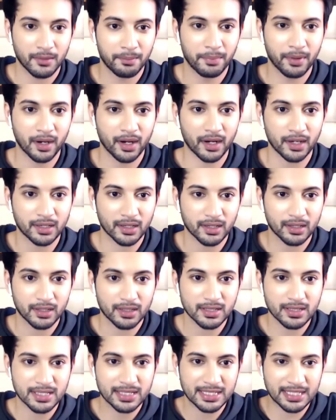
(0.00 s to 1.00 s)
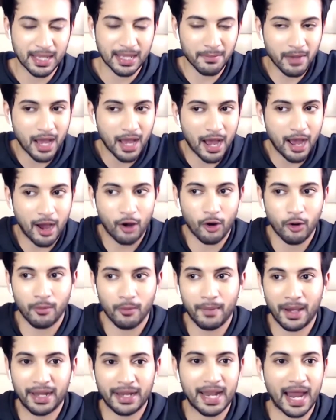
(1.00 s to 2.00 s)
But somehow
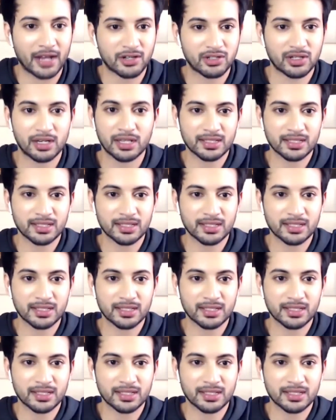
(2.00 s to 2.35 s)
my natural